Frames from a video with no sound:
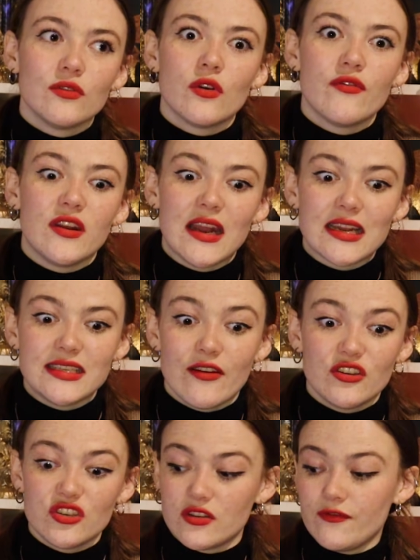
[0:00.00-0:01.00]
well not even an
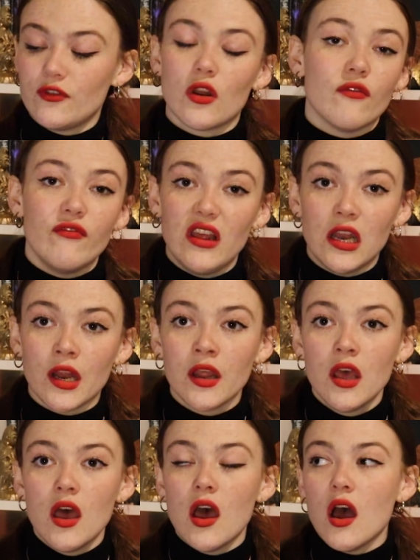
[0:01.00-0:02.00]
anti-hero, he's just a full-on villain.